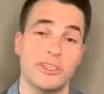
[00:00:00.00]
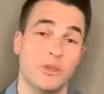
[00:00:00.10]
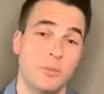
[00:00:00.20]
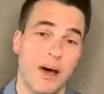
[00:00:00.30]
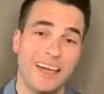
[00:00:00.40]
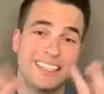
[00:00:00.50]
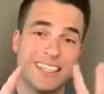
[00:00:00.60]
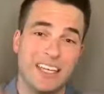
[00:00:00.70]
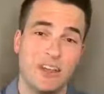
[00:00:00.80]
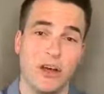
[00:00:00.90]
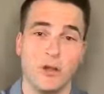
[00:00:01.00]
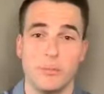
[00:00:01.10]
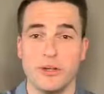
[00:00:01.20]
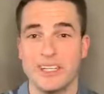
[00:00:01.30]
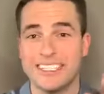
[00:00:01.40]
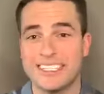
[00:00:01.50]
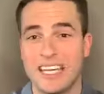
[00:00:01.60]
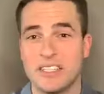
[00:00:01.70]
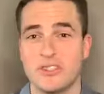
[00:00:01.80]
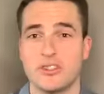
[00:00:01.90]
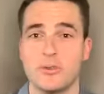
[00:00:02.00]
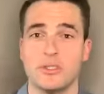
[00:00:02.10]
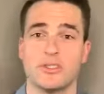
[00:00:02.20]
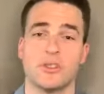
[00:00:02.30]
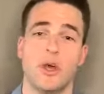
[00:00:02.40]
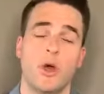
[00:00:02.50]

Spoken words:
You buy a $10 book, 10 students.